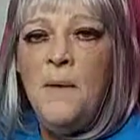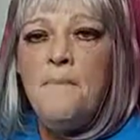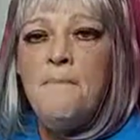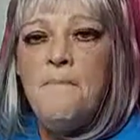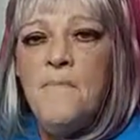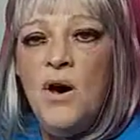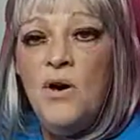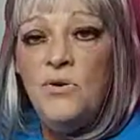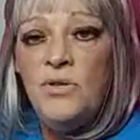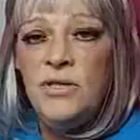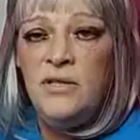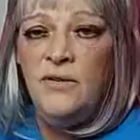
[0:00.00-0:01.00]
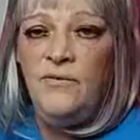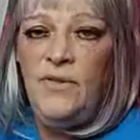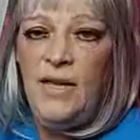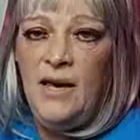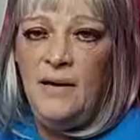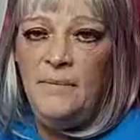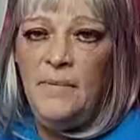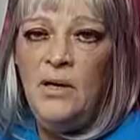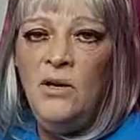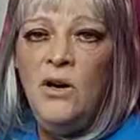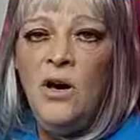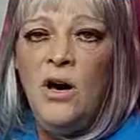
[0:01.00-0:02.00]
most of them
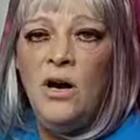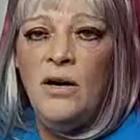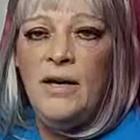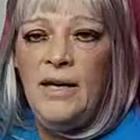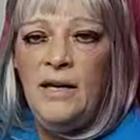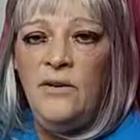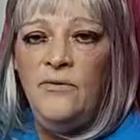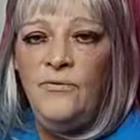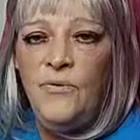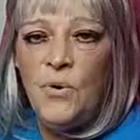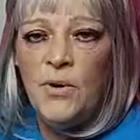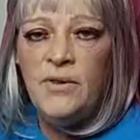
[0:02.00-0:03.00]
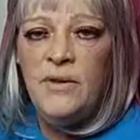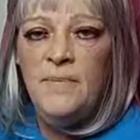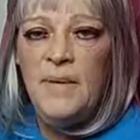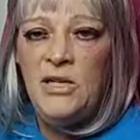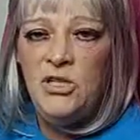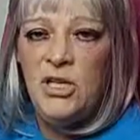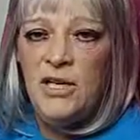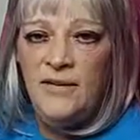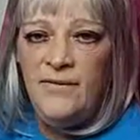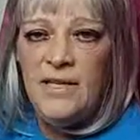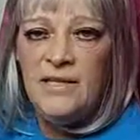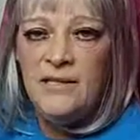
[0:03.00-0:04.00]
are in fourth dimension
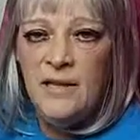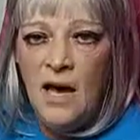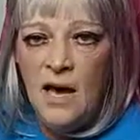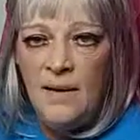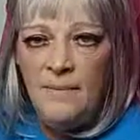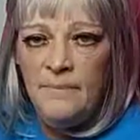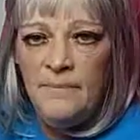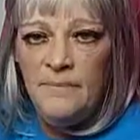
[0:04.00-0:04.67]
at this time.